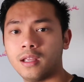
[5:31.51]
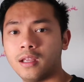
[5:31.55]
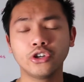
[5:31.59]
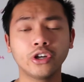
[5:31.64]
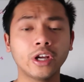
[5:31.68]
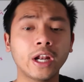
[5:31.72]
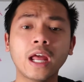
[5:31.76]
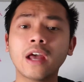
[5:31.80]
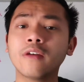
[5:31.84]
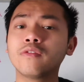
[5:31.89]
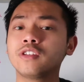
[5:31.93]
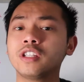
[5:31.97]
You're
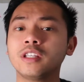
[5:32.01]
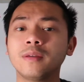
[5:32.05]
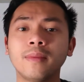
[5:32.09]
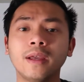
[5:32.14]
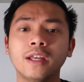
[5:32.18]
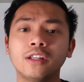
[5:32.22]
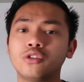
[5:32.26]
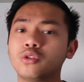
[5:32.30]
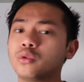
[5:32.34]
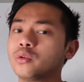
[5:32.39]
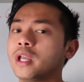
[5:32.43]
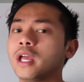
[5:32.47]
gonna have
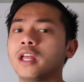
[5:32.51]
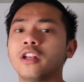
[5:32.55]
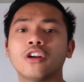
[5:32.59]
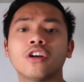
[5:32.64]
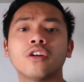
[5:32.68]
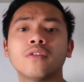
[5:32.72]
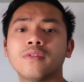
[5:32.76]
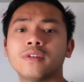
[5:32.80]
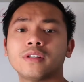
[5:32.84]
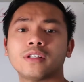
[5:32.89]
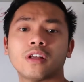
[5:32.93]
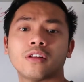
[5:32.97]
teammates who get
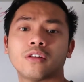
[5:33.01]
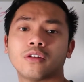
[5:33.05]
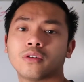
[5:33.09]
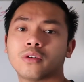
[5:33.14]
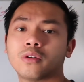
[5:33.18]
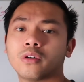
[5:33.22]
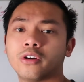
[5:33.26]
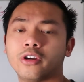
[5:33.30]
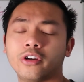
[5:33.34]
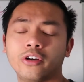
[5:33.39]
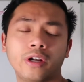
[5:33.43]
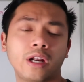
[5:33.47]
nervous on the
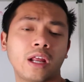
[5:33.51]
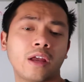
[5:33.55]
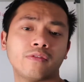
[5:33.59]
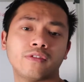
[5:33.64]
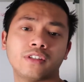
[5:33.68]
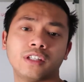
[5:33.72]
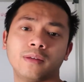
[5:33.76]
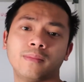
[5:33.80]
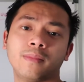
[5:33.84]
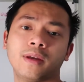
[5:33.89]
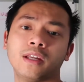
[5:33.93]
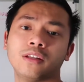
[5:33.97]
court. You're gonna have
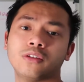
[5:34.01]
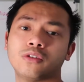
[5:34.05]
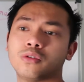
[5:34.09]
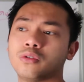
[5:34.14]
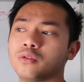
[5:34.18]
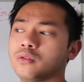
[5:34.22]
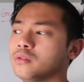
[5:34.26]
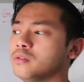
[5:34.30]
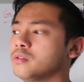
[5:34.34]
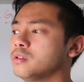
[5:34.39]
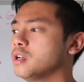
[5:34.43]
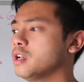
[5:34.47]
teammates
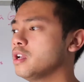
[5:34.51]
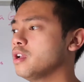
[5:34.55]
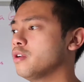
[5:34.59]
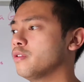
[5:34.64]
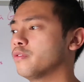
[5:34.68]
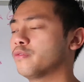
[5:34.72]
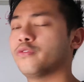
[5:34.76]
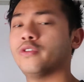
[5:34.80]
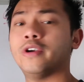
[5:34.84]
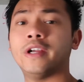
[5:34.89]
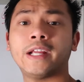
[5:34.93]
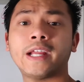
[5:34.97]
who
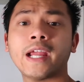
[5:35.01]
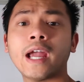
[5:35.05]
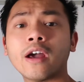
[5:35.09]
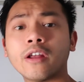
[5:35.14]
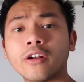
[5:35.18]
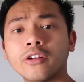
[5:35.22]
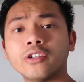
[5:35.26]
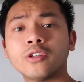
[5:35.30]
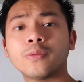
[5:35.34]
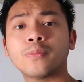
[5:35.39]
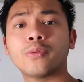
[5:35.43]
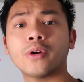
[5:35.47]
freak out
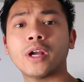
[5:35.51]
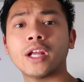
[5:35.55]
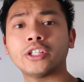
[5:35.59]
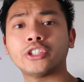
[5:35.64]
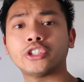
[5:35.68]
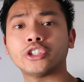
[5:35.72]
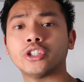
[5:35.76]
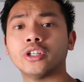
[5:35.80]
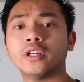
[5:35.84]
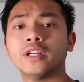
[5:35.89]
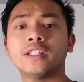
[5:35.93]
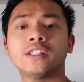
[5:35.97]
under
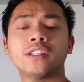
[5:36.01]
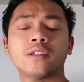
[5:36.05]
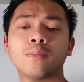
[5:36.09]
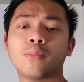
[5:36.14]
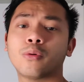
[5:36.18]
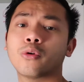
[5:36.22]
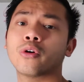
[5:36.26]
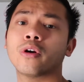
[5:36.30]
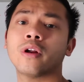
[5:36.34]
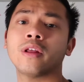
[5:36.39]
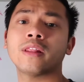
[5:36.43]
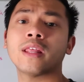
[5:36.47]
pressure. It's
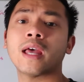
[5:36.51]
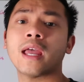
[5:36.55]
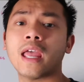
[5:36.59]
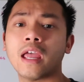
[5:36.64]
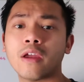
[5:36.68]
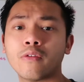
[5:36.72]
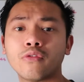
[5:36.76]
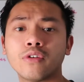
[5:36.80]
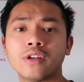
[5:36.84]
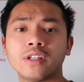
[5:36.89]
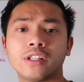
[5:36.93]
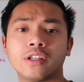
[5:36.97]
important that
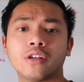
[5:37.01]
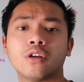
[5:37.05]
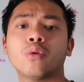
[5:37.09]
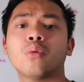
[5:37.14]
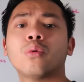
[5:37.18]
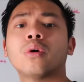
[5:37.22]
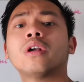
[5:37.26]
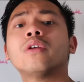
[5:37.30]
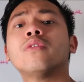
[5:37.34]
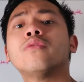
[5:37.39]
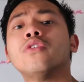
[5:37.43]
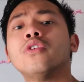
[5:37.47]
every single
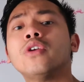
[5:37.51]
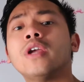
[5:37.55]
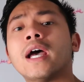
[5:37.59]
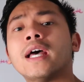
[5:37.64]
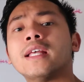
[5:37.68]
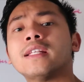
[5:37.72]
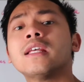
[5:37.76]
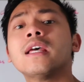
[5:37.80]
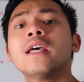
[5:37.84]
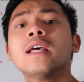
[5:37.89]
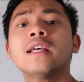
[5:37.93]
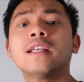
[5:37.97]
one of you
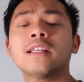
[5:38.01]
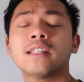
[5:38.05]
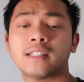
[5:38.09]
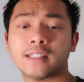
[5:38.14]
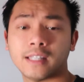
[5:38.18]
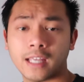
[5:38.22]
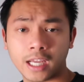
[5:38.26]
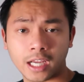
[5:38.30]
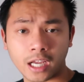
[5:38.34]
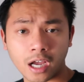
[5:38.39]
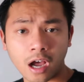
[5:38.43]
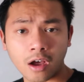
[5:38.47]
guys
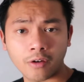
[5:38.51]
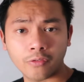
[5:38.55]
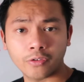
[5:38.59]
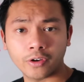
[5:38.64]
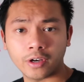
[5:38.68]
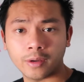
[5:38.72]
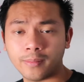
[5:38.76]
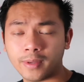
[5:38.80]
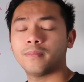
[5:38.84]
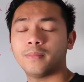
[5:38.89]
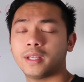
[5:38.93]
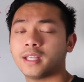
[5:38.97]
stay
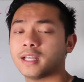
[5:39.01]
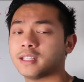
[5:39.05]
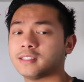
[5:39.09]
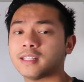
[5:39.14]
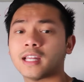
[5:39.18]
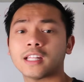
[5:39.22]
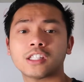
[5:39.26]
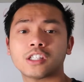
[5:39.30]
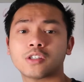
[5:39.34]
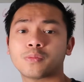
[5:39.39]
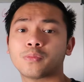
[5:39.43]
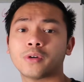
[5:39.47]
confident, because
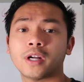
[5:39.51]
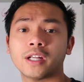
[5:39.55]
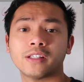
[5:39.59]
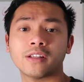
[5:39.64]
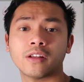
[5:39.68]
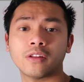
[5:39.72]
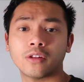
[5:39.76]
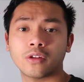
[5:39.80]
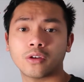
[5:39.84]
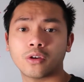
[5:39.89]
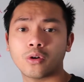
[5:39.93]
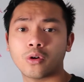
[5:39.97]
that spreads
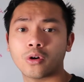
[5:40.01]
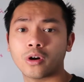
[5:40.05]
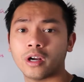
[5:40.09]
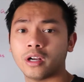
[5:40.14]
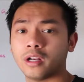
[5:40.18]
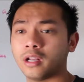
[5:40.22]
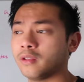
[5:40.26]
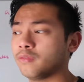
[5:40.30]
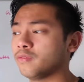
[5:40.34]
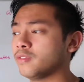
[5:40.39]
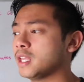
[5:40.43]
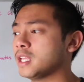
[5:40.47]
on the court,
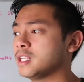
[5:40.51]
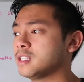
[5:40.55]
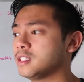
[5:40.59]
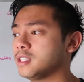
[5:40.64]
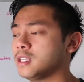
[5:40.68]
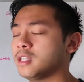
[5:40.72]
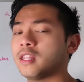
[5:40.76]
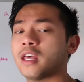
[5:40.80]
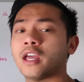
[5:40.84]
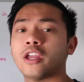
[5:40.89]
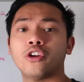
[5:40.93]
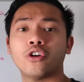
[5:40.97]
and if they
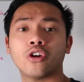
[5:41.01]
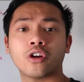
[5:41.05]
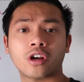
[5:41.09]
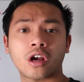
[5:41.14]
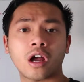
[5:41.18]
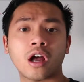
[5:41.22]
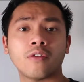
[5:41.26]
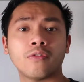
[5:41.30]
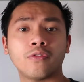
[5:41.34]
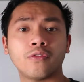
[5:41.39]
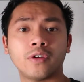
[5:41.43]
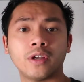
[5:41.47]
see that you're
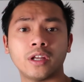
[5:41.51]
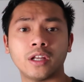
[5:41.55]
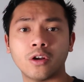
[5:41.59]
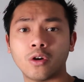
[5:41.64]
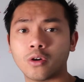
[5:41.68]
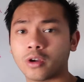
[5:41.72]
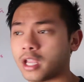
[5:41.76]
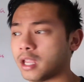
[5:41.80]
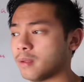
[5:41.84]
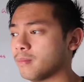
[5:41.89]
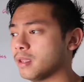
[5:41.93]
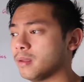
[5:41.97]
confident,
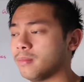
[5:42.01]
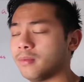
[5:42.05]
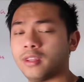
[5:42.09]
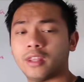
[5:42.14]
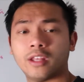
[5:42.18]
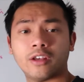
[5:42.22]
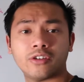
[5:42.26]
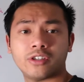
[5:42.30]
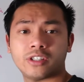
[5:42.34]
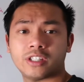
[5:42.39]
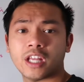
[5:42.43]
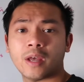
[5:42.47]
okay, maybe
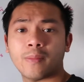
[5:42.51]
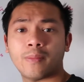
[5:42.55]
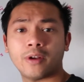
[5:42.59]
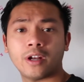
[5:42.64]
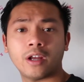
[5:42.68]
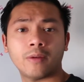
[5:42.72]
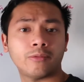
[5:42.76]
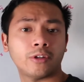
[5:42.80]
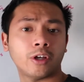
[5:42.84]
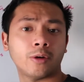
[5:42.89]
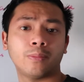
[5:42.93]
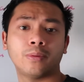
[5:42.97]
they'll step it
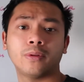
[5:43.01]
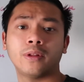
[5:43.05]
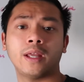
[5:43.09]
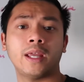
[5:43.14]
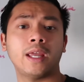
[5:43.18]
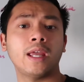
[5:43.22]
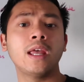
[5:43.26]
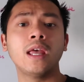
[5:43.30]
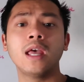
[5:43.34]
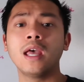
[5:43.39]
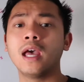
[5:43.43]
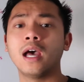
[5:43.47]
up, they'll
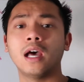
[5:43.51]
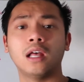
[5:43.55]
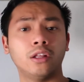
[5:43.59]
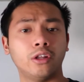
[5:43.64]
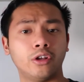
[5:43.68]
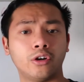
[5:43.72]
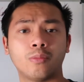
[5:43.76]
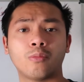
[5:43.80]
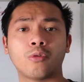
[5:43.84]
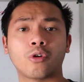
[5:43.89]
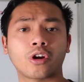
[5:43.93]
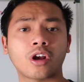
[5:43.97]
play a
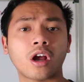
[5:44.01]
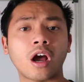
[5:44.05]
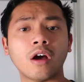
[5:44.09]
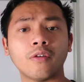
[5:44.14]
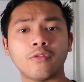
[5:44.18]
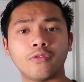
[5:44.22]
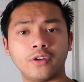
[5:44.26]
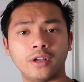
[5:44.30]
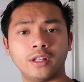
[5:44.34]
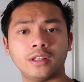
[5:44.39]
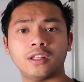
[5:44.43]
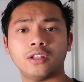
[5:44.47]
little more
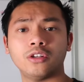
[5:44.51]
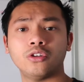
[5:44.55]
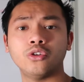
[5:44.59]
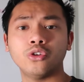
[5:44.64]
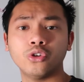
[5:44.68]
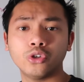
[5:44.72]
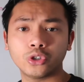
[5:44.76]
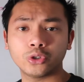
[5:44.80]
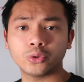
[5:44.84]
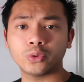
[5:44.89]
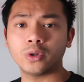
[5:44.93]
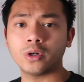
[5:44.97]
confident than
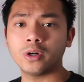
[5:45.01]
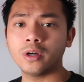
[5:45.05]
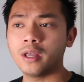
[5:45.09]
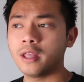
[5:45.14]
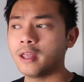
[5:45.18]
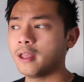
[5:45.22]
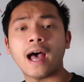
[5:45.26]
usual.